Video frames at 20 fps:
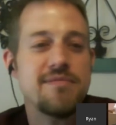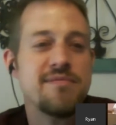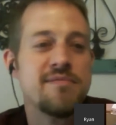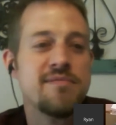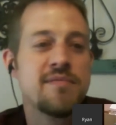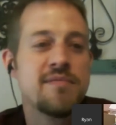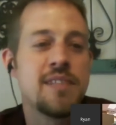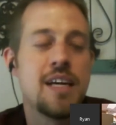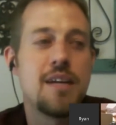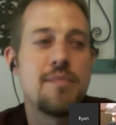
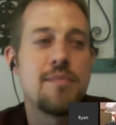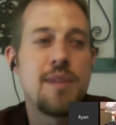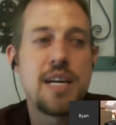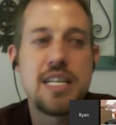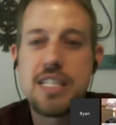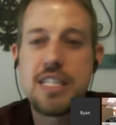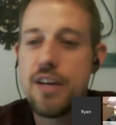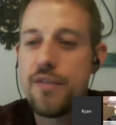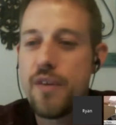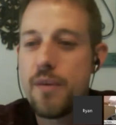
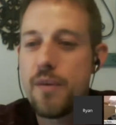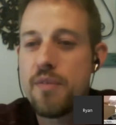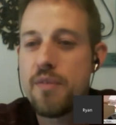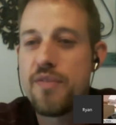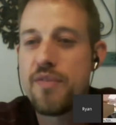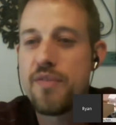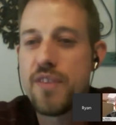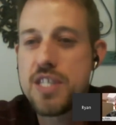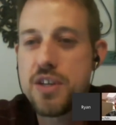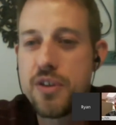myself, I'm a
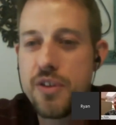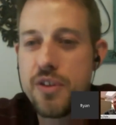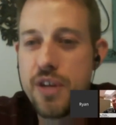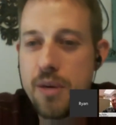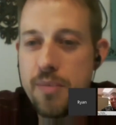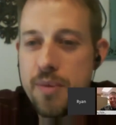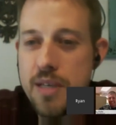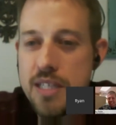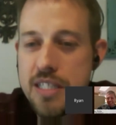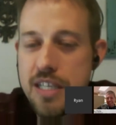physical
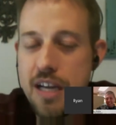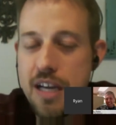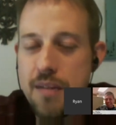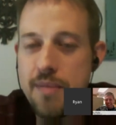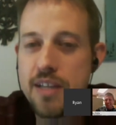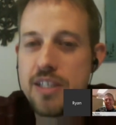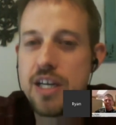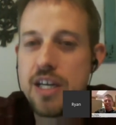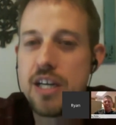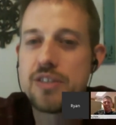therapist, got
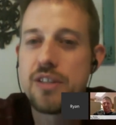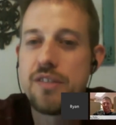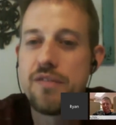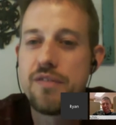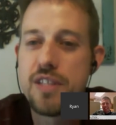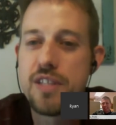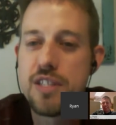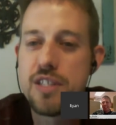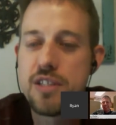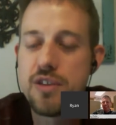my doctorate in
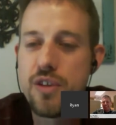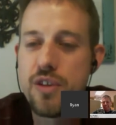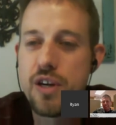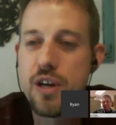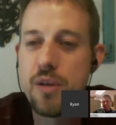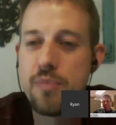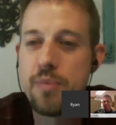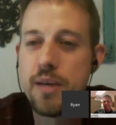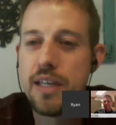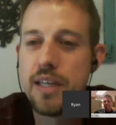physical
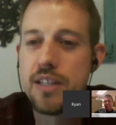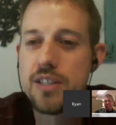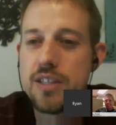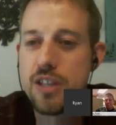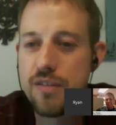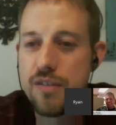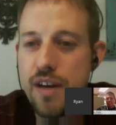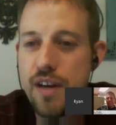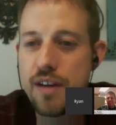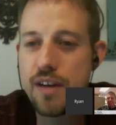therapy and
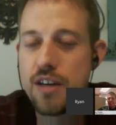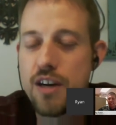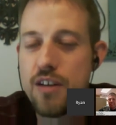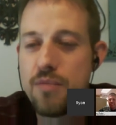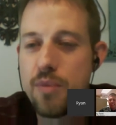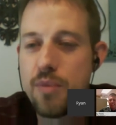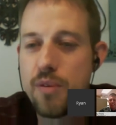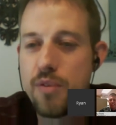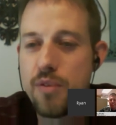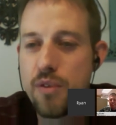certified golf
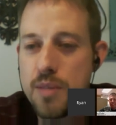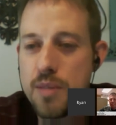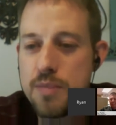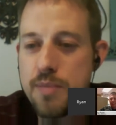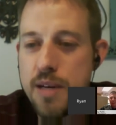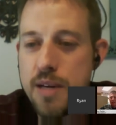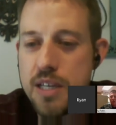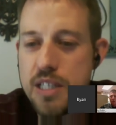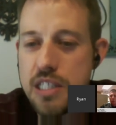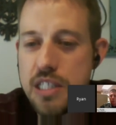performance
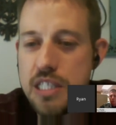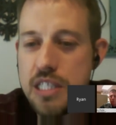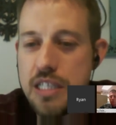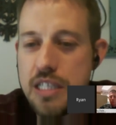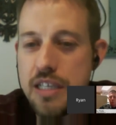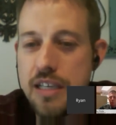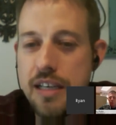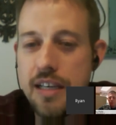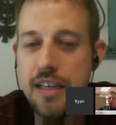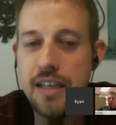specialist.
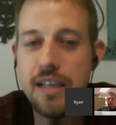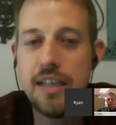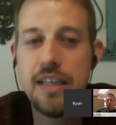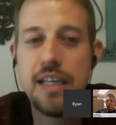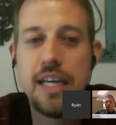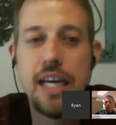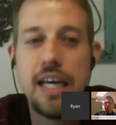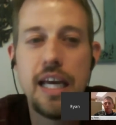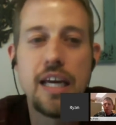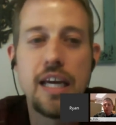
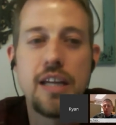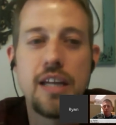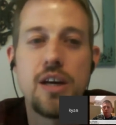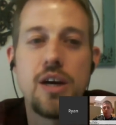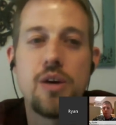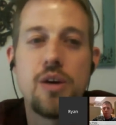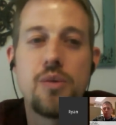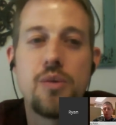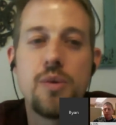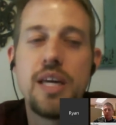
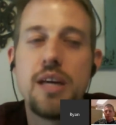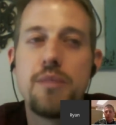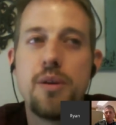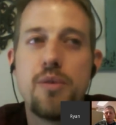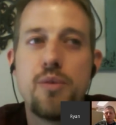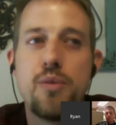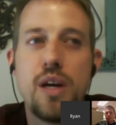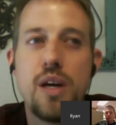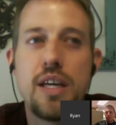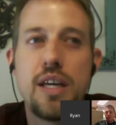And we had
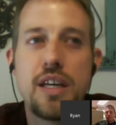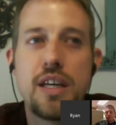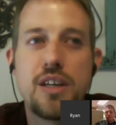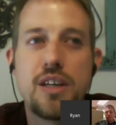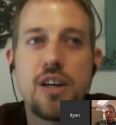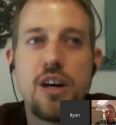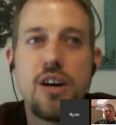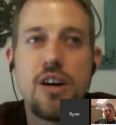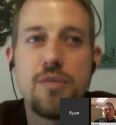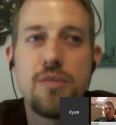been running a
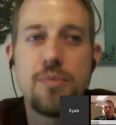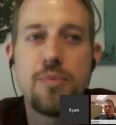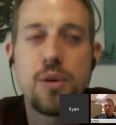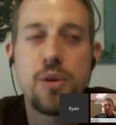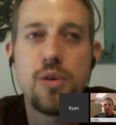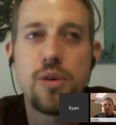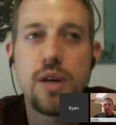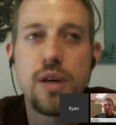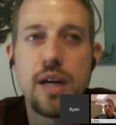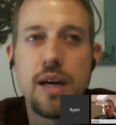golf
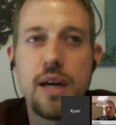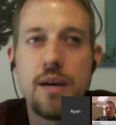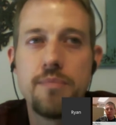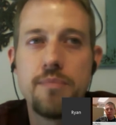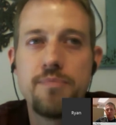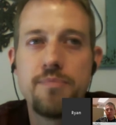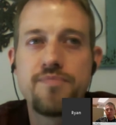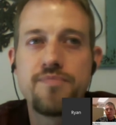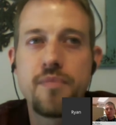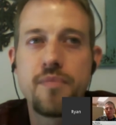
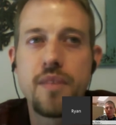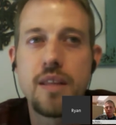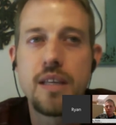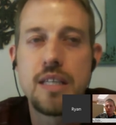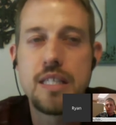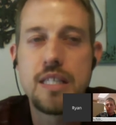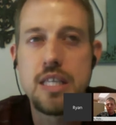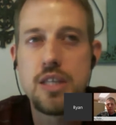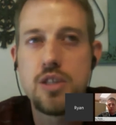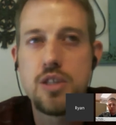program.
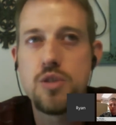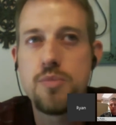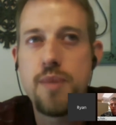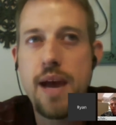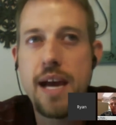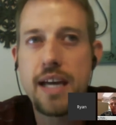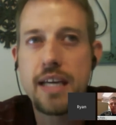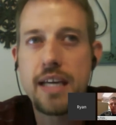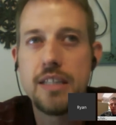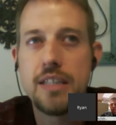This was
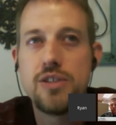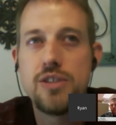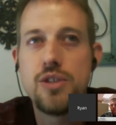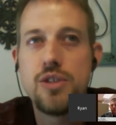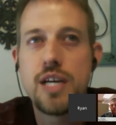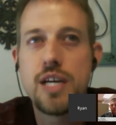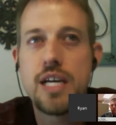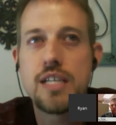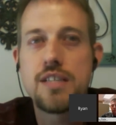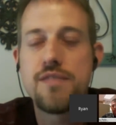back in
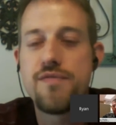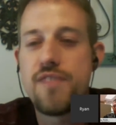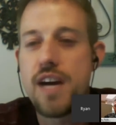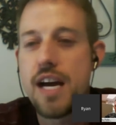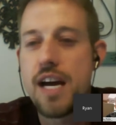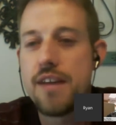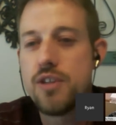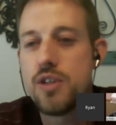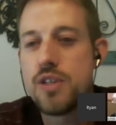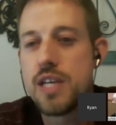
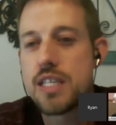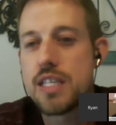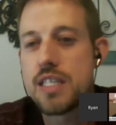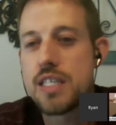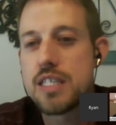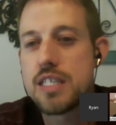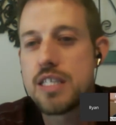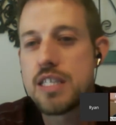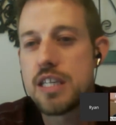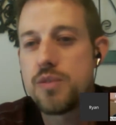2005,
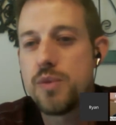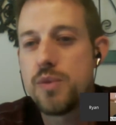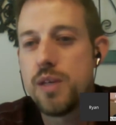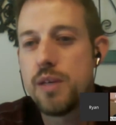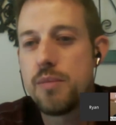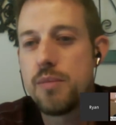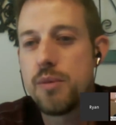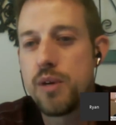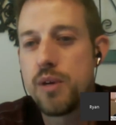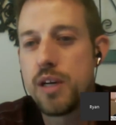2006. We had
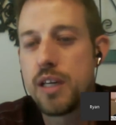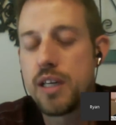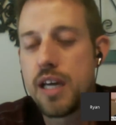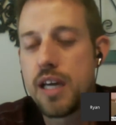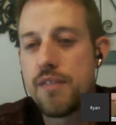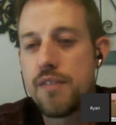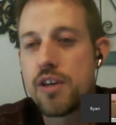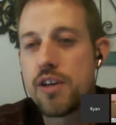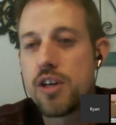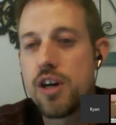been running
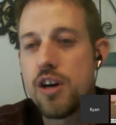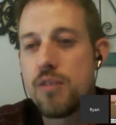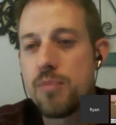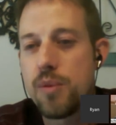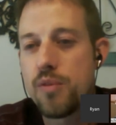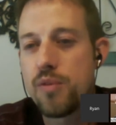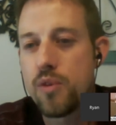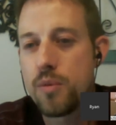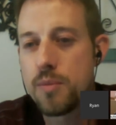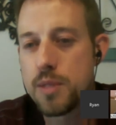kind of a golf
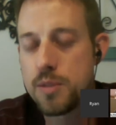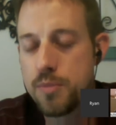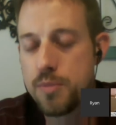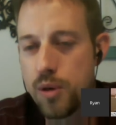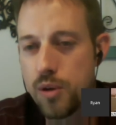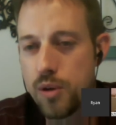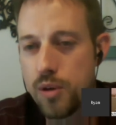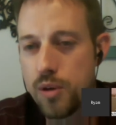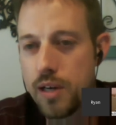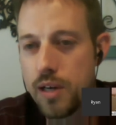performance
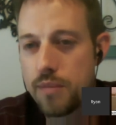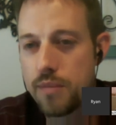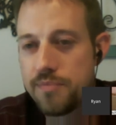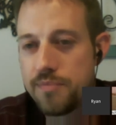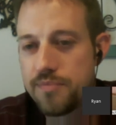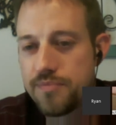program